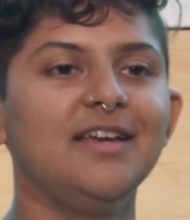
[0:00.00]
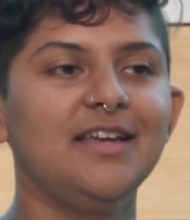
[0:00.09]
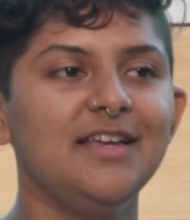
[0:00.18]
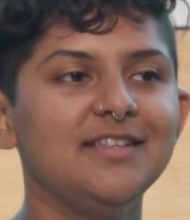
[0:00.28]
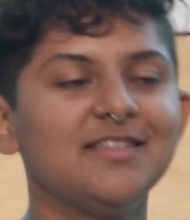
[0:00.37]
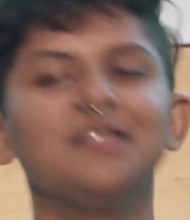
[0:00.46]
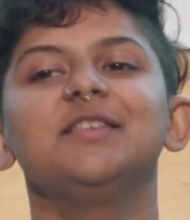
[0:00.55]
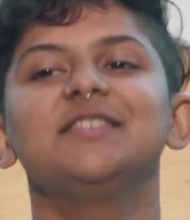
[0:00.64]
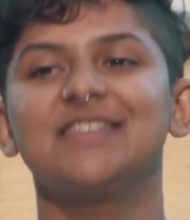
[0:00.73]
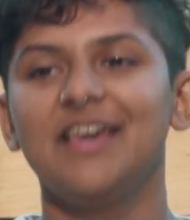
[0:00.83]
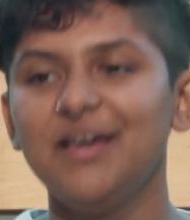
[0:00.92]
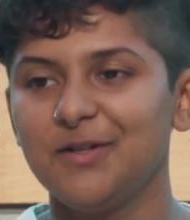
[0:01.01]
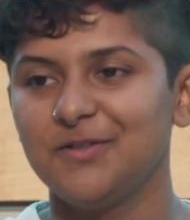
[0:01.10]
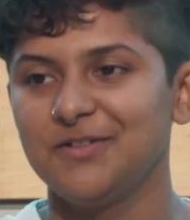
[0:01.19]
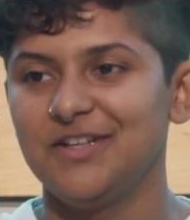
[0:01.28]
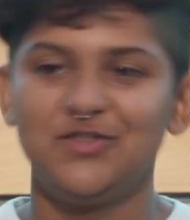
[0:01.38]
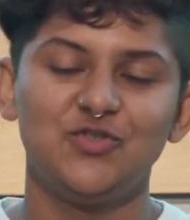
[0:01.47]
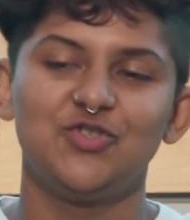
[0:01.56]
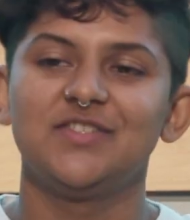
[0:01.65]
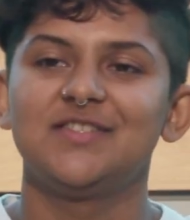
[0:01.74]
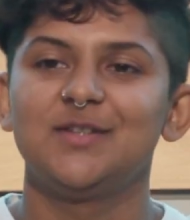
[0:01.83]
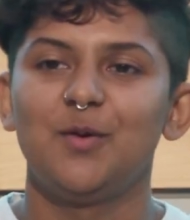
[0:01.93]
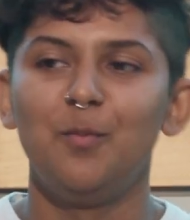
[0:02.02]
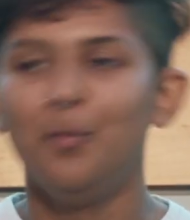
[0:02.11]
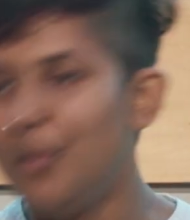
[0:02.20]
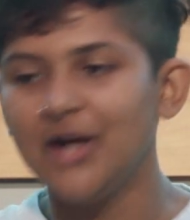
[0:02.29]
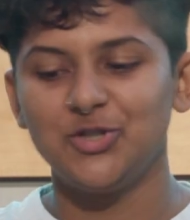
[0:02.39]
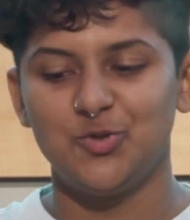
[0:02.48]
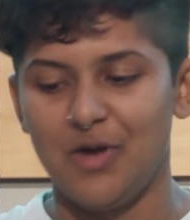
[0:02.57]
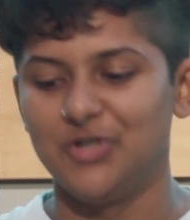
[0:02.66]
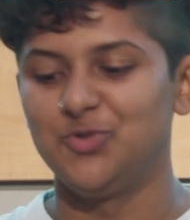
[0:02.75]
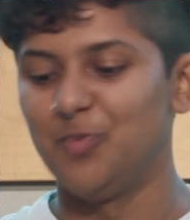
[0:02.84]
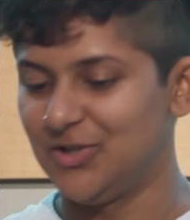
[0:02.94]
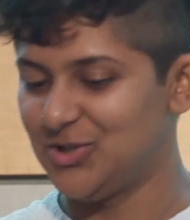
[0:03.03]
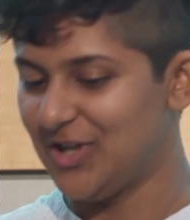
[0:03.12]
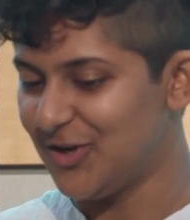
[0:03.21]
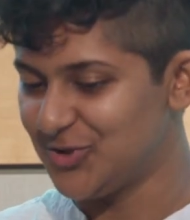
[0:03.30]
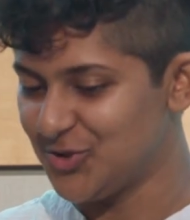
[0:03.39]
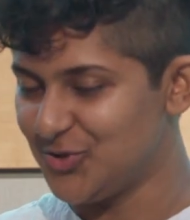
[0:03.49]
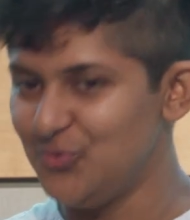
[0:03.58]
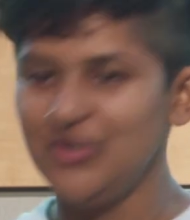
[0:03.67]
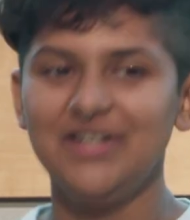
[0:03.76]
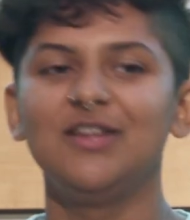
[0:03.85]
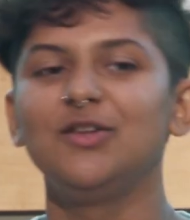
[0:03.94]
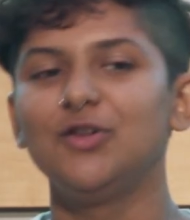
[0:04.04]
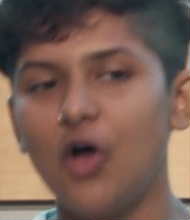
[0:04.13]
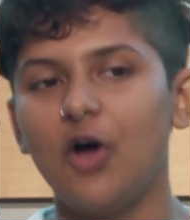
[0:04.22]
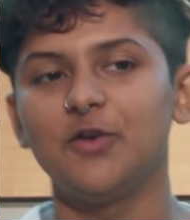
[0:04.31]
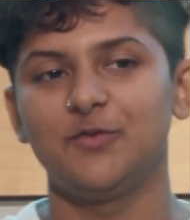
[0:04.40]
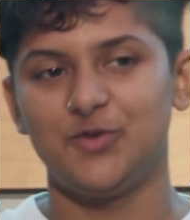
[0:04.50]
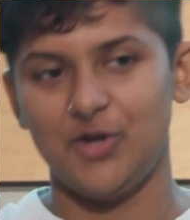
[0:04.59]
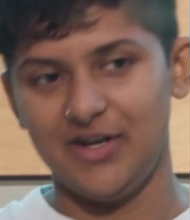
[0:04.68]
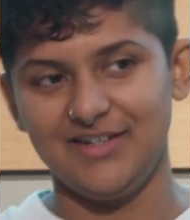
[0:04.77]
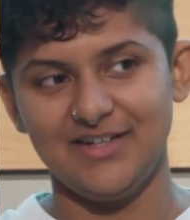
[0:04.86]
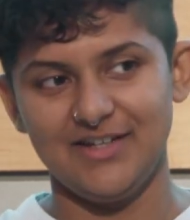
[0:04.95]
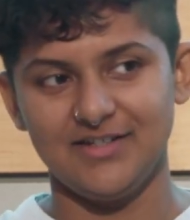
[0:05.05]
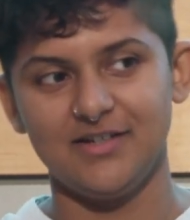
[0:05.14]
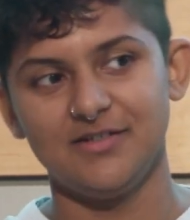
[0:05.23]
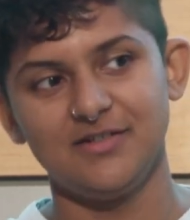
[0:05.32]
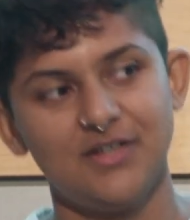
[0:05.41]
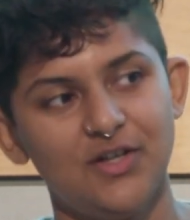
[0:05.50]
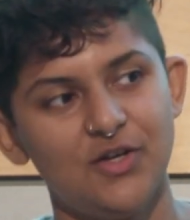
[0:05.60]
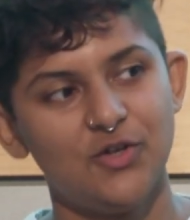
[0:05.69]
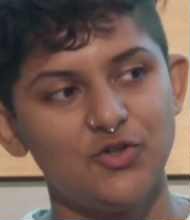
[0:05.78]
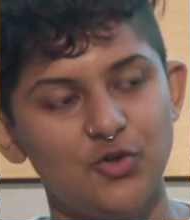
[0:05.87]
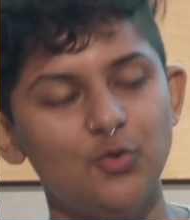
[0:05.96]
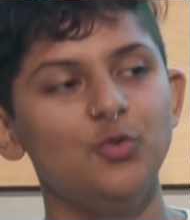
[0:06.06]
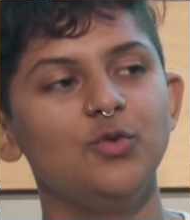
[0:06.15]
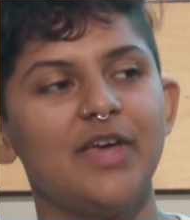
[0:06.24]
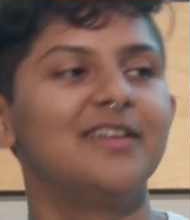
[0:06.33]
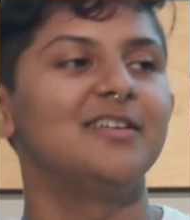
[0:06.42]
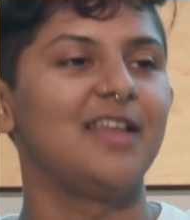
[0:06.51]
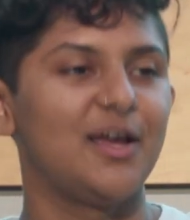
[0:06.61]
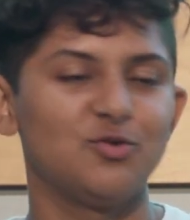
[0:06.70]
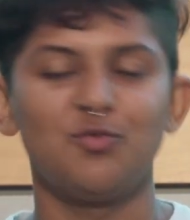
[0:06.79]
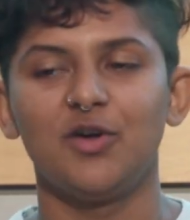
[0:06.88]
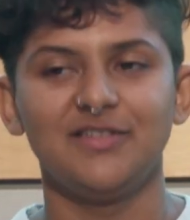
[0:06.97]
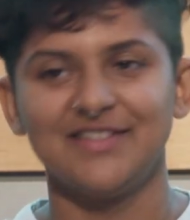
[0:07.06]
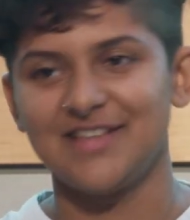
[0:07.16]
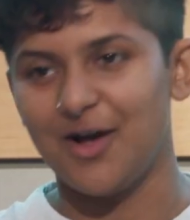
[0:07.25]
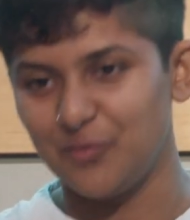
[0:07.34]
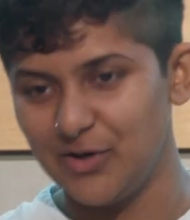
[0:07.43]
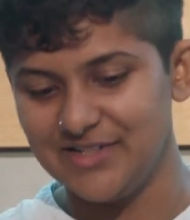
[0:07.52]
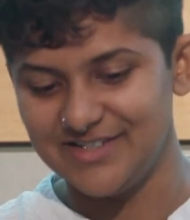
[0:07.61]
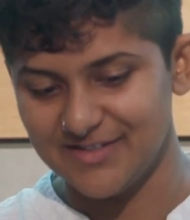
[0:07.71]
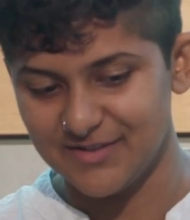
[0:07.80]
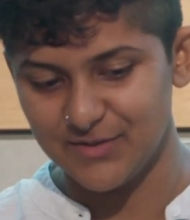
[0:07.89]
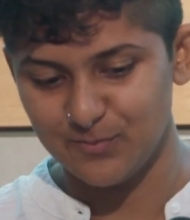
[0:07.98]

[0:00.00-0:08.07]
is that the scale is just much, much, much larger. You need a lot of training data to get a language model that's halfway decent.